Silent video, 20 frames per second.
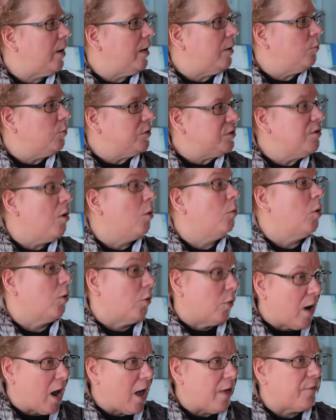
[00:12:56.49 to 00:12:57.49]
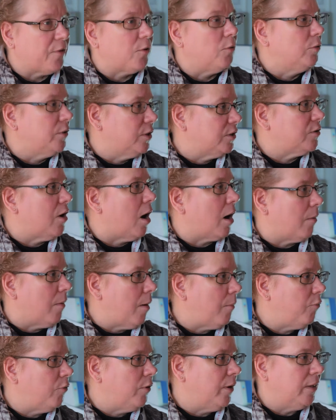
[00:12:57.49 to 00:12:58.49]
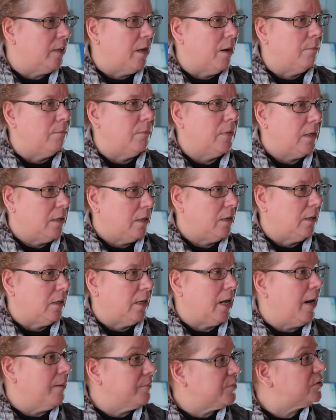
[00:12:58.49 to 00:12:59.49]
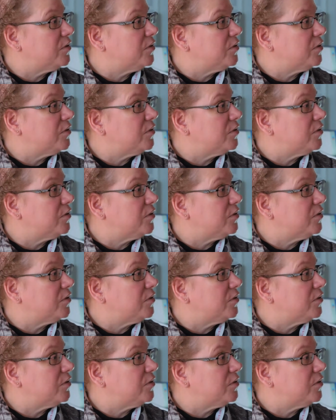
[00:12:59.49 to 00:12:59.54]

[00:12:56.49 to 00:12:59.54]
it was no longer ethical to talk about putting them in camps.